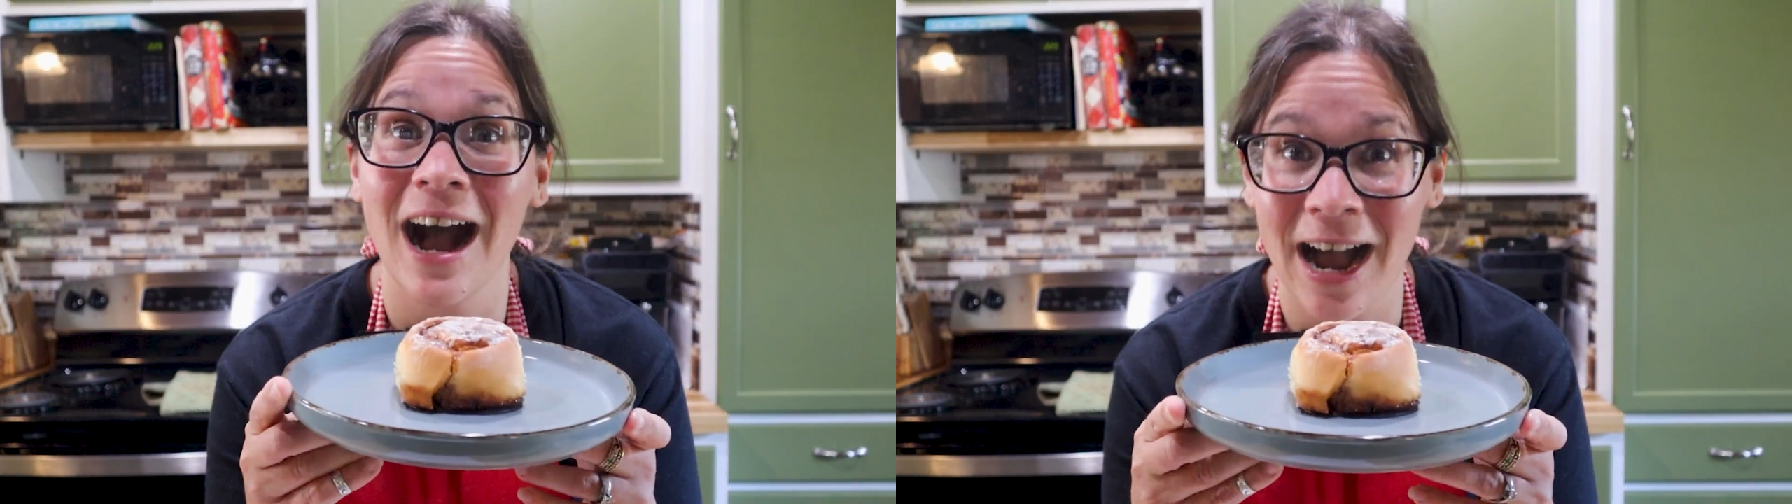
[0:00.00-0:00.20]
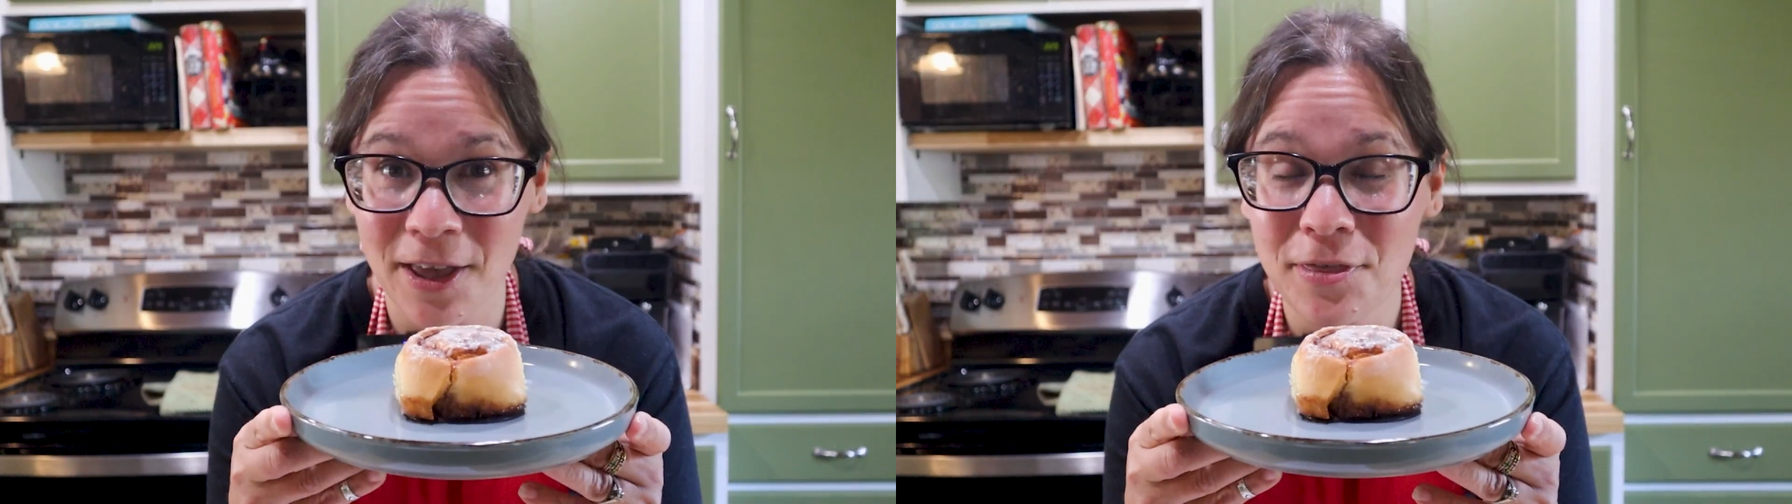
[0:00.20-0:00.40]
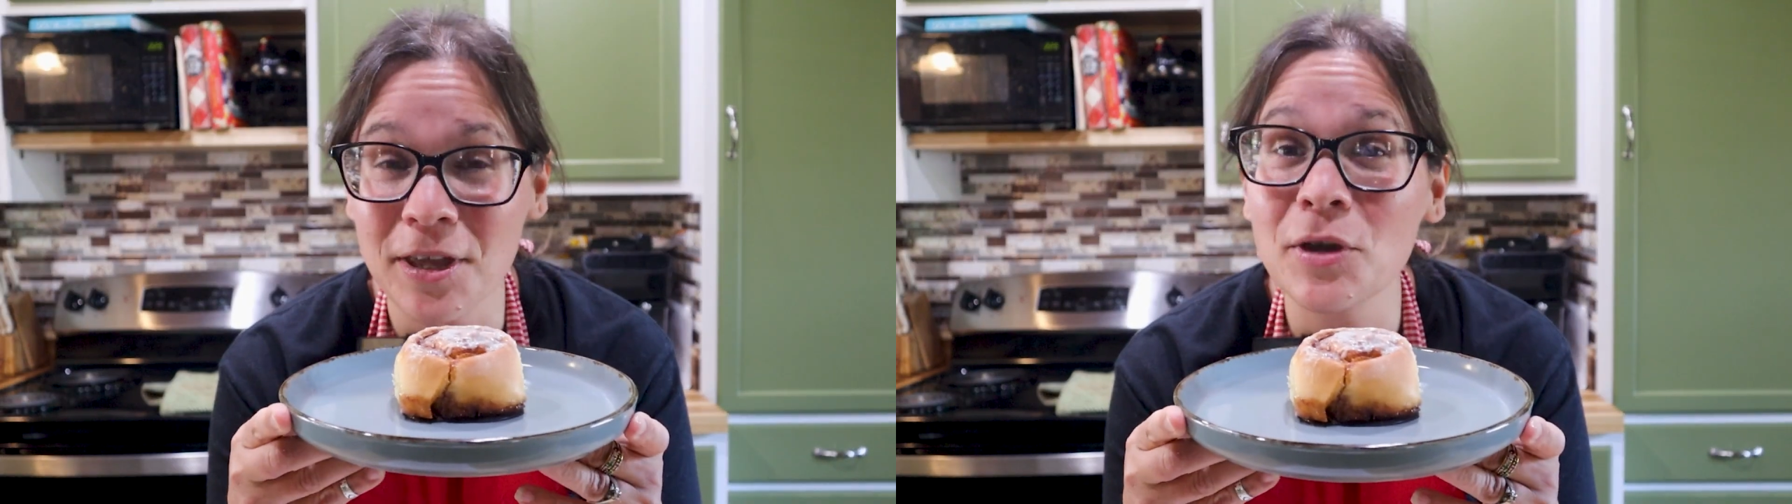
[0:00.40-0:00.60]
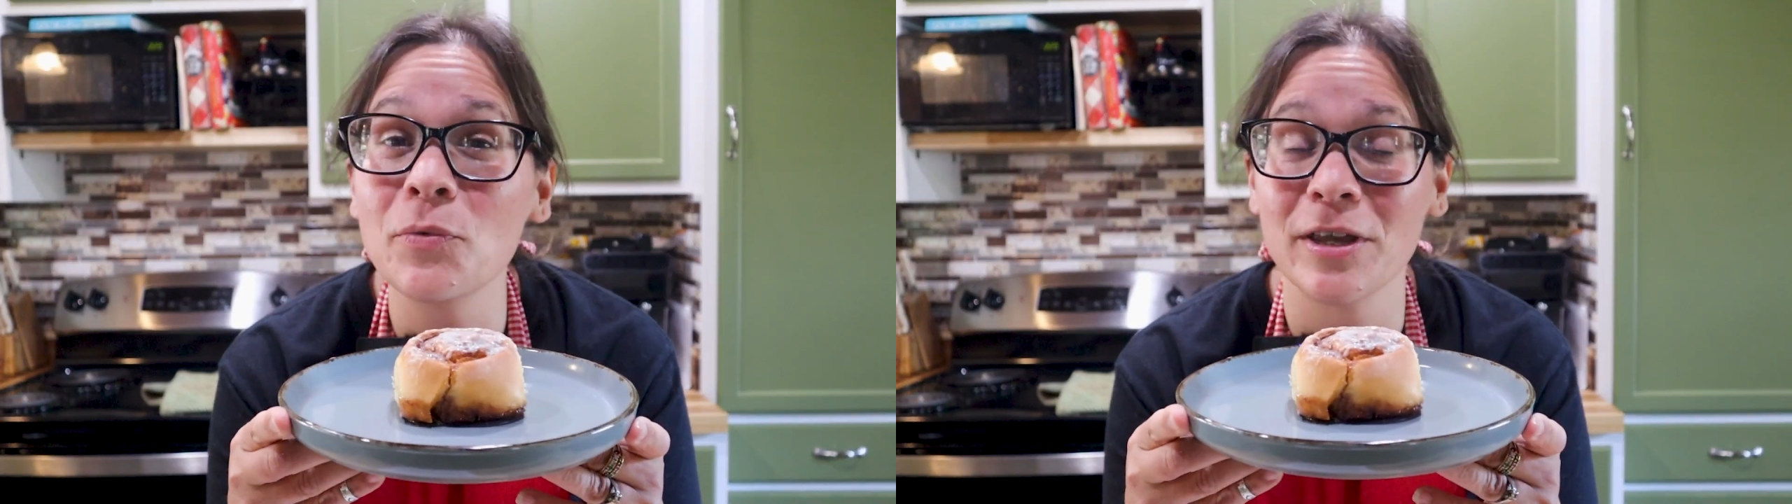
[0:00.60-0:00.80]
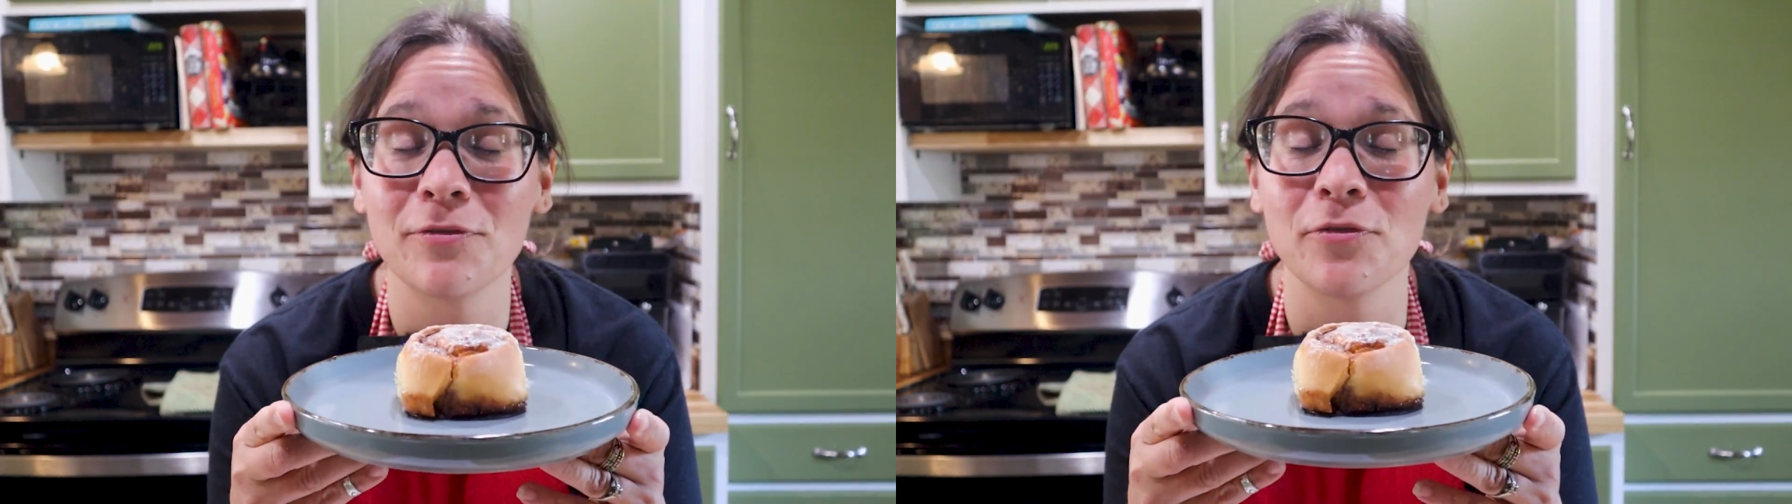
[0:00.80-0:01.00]
I think
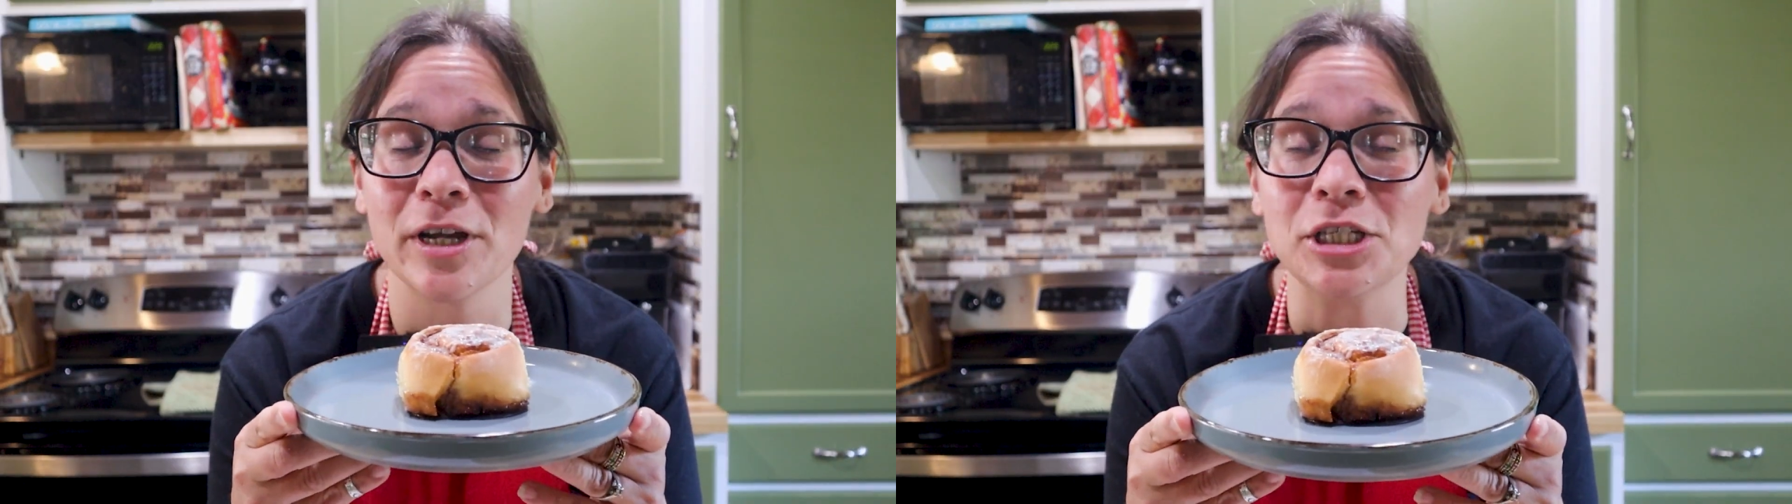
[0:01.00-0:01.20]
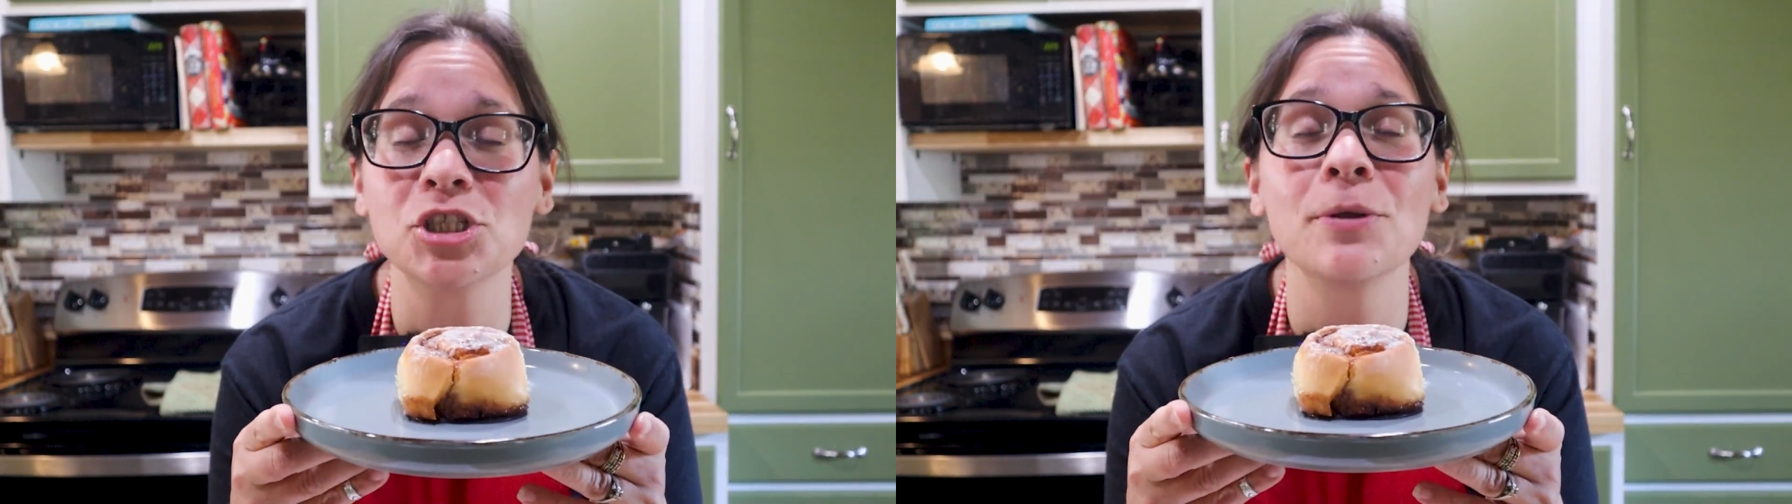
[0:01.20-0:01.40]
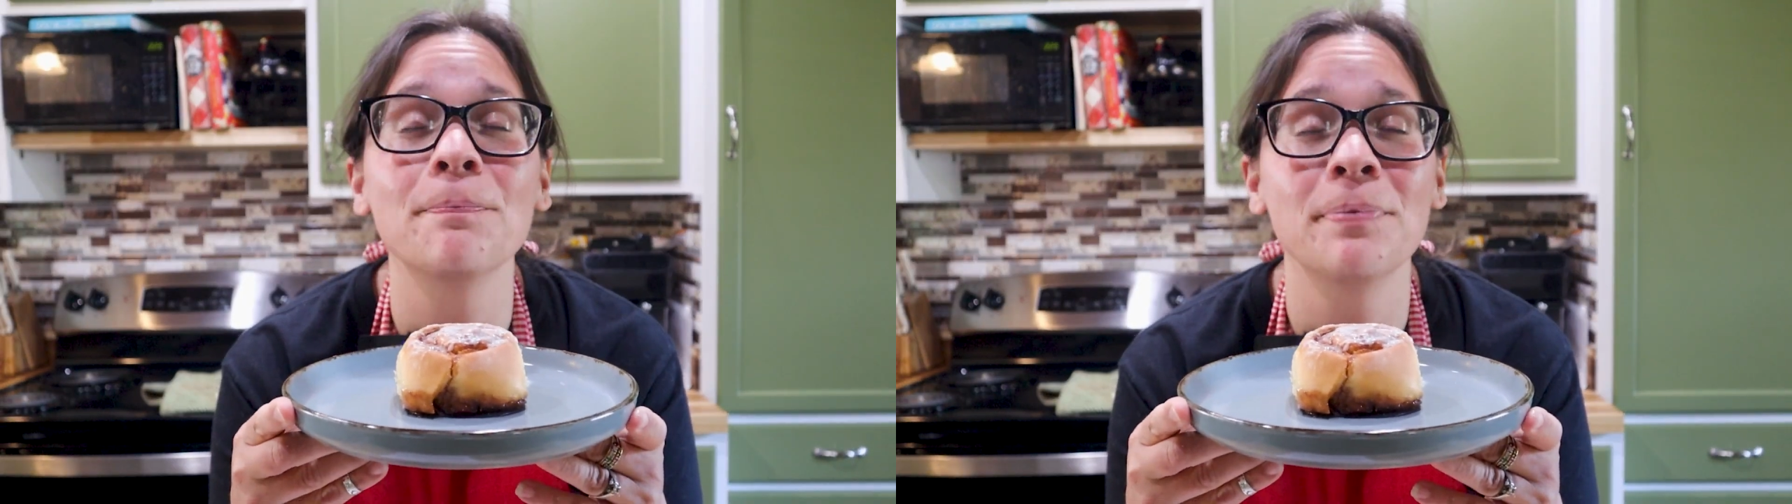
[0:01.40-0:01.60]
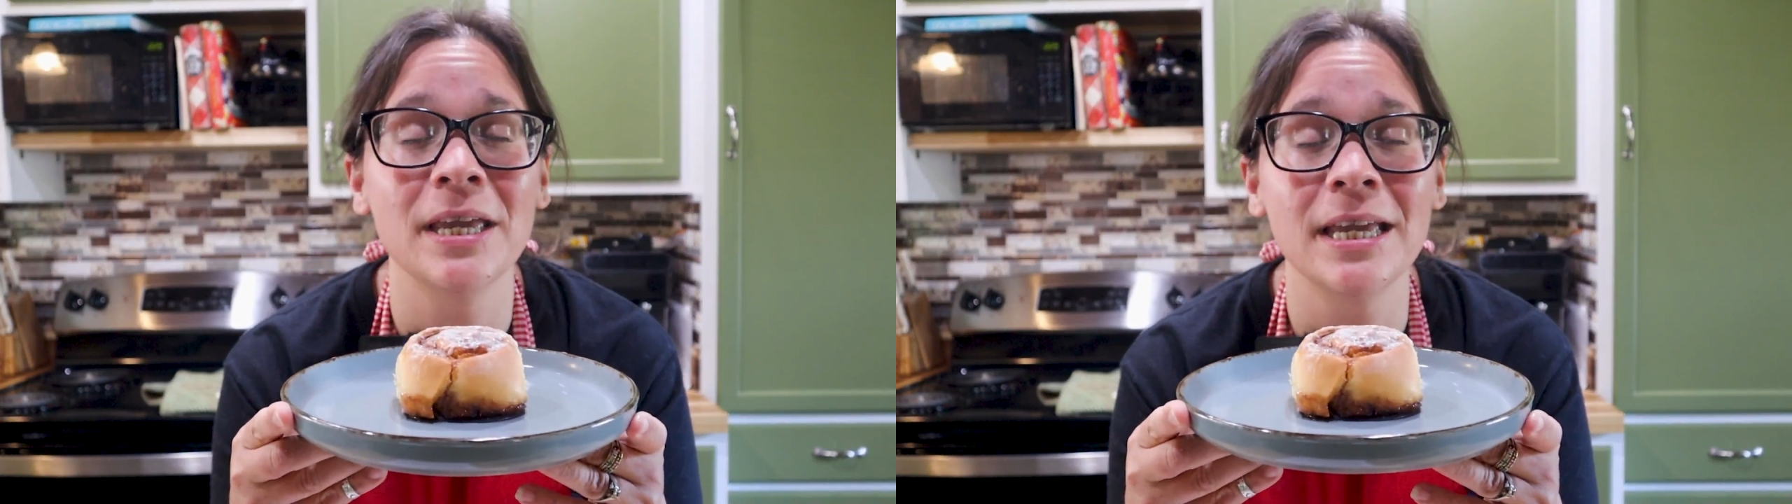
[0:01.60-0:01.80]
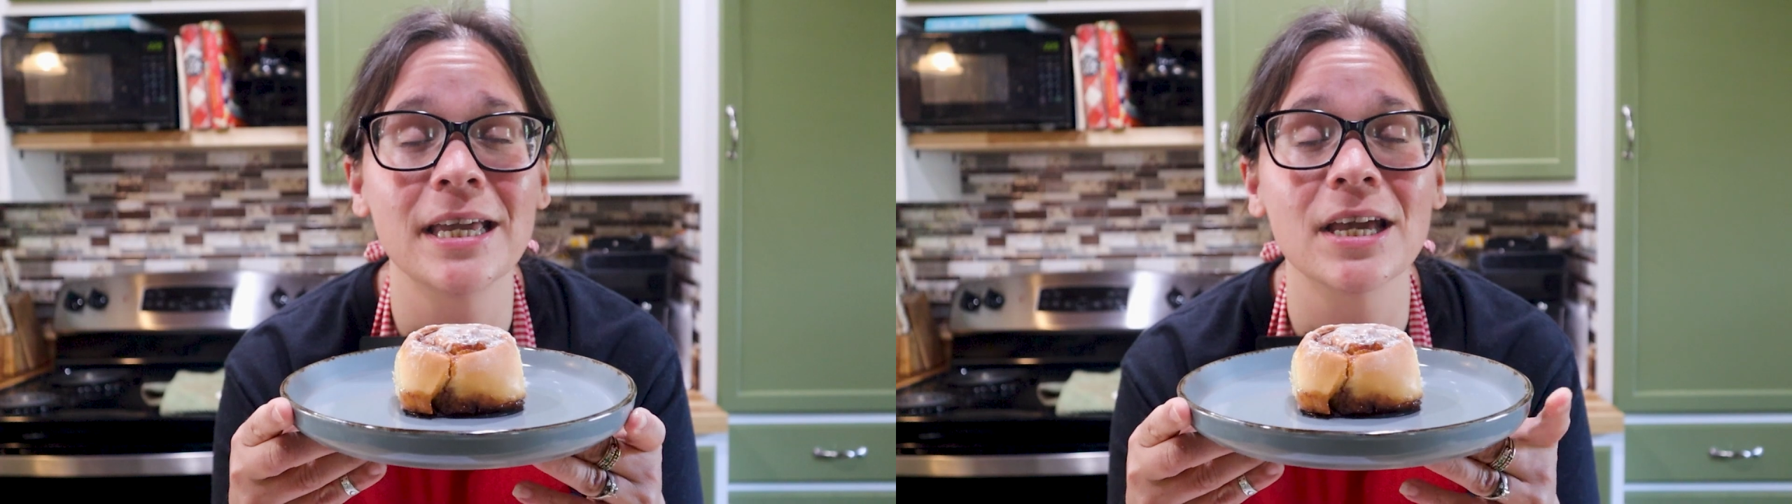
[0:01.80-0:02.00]
we've reached
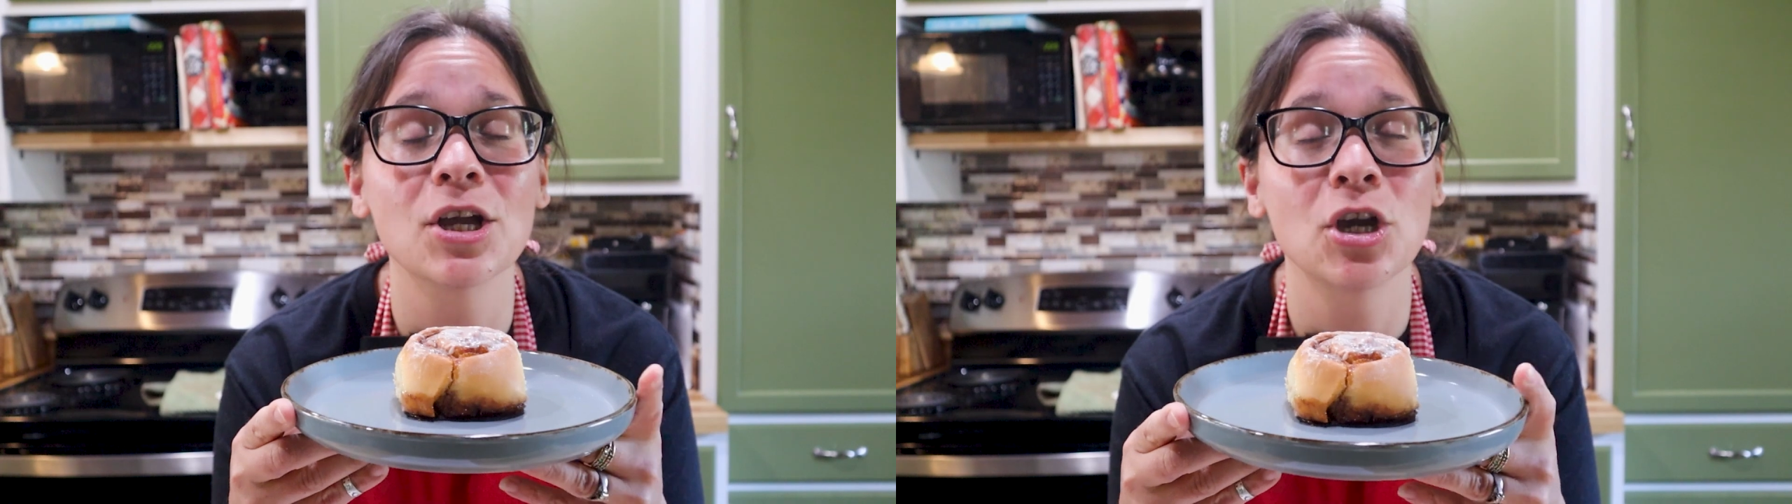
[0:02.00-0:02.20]
peak